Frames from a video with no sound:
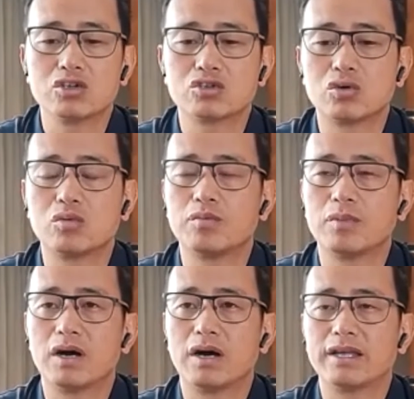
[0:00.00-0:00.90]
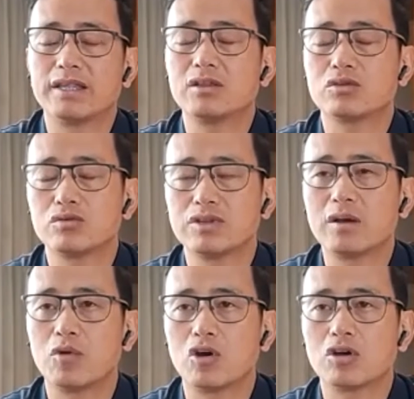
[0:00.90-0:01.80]
So I think through
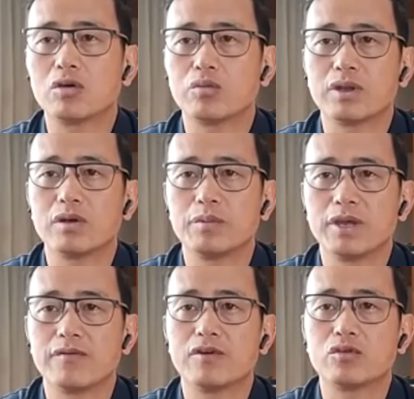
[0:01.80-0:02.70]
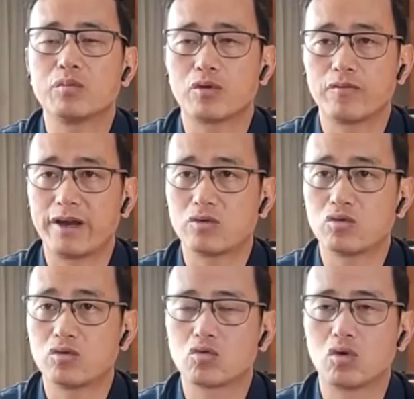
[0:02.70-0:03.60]
that model, we'll be able to provide
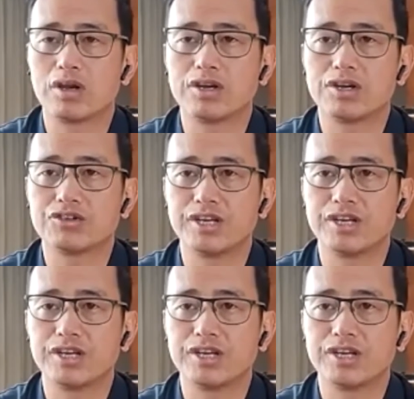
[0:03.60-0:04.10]
good quality